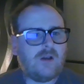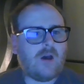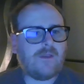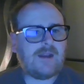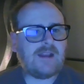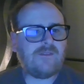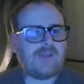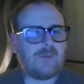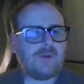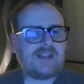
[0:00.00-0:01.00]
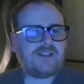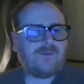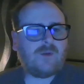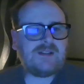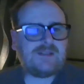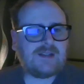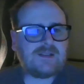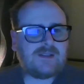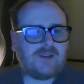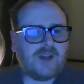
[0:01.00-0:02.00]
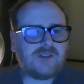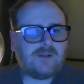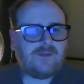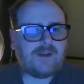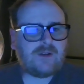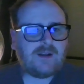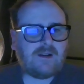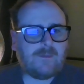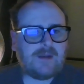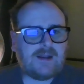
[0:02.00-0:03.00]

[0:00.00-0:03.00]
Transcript: On the 9th of April 1946, the Austrian federal government